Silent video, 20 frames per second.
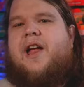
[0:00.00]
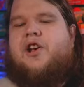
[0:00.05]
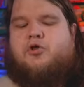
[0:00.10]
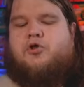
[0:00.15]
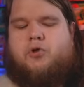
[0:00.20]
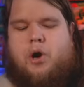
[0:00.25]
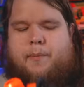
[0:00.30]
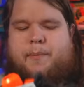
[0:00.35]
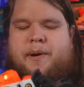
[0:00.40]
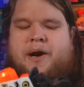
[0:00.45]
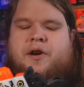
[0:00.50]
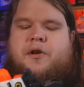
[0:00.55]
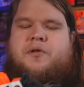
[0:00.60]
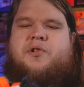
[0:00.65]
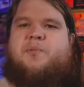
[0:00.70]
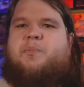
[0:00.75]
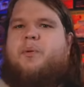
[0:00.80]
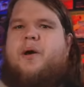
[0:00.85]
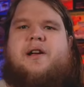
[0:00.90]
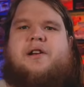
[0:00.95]
and drop in a
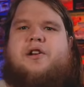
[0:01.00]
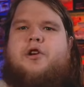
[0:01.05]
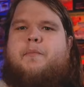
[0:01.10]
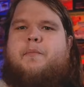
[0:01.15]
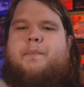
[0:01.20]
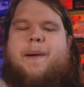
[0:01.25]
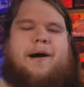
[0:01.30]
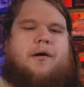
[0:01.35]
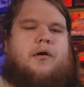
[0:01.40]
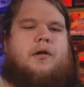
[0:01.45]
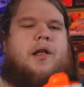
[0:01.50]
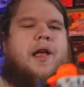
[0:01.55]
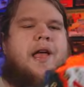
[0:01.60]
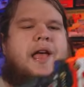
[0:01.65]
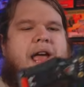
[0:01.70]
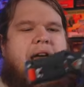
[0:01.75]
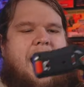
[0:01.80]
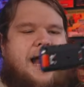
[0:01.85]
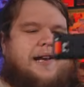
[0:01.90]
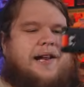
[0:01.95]
new spring, new barrel,
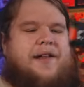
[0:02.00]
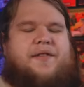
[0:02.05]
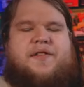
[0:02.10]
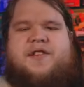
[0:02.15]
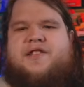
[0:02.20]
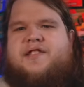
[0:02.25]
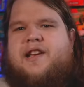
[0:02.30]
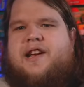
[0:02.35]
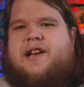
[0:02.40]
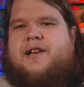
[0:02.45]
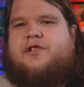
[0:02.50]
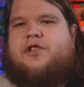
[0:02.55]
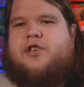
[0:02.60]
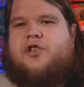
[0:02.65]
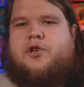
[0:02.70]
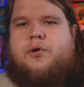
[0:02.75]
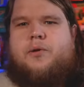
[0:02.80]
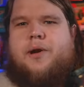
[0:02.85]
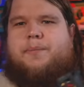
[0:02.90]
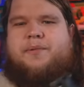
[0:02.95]
and get this thing
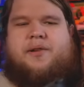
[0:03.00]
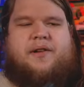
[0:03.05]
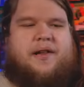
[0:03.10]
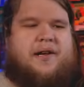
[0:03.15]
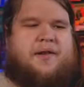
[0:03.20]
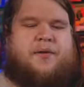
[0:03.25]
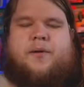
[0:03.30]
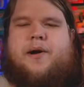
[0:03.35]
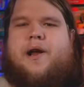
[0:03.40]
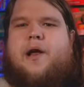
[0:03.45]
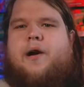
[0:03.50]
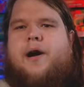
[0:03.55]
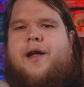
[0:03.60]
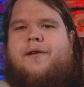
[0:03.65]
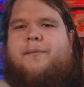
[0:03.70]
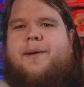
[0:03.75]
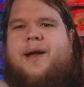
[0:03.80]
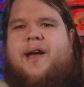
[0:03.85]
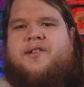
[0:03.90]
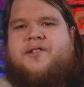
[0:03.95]
to shoot up to like 300